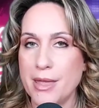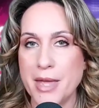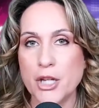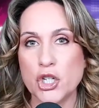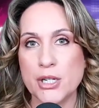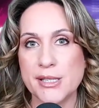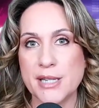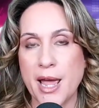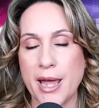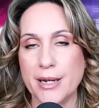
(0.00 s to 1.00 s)
Yet she
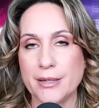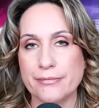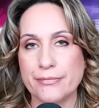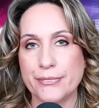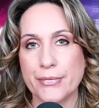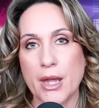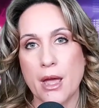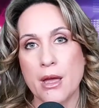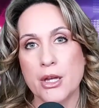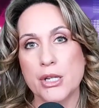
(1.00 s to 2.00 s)
stayed.
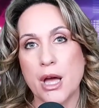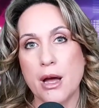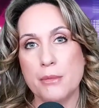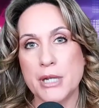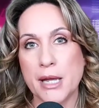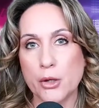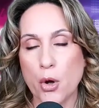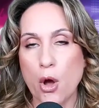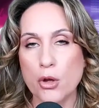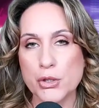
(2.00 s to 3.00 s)

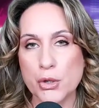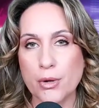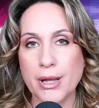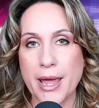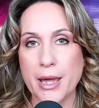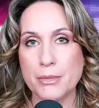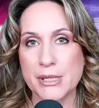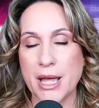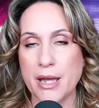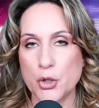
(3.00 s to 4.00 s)
Taylor also
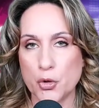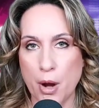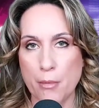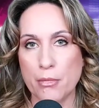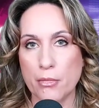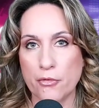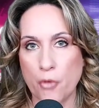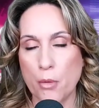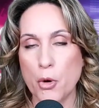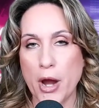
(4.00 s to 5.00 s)
claims that Trump
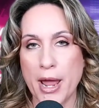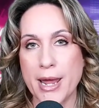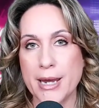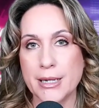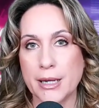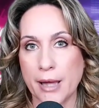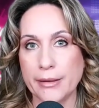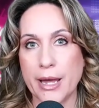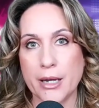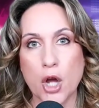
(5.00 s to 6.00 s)
former aide
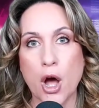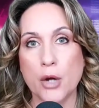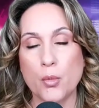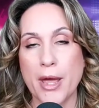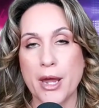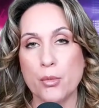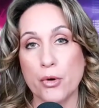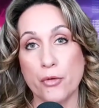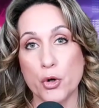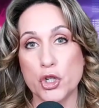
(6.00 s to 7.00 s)
Kellyanne Conway
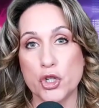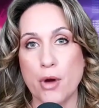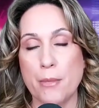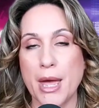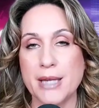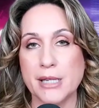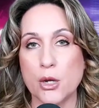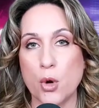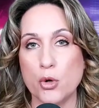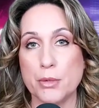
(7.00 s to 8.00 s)
referred to Trump as a,
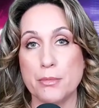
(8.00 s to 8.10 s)
quote,